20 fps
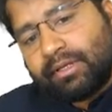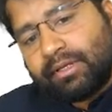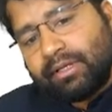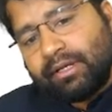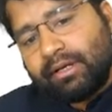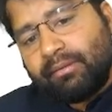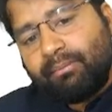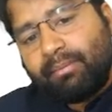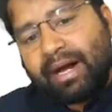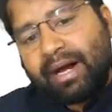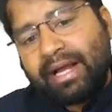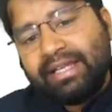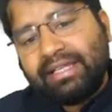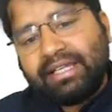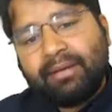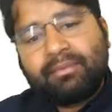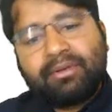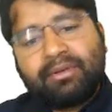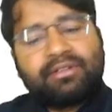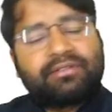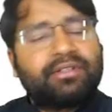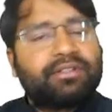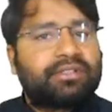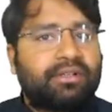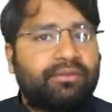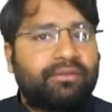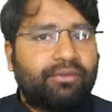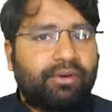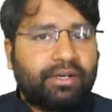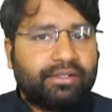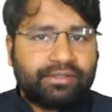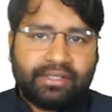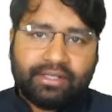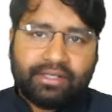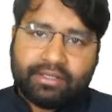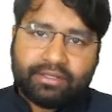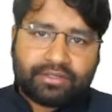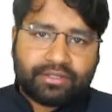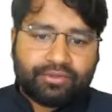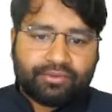Bicameral system was
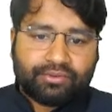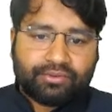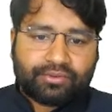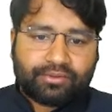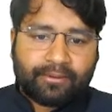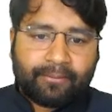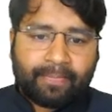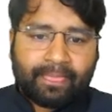introduced.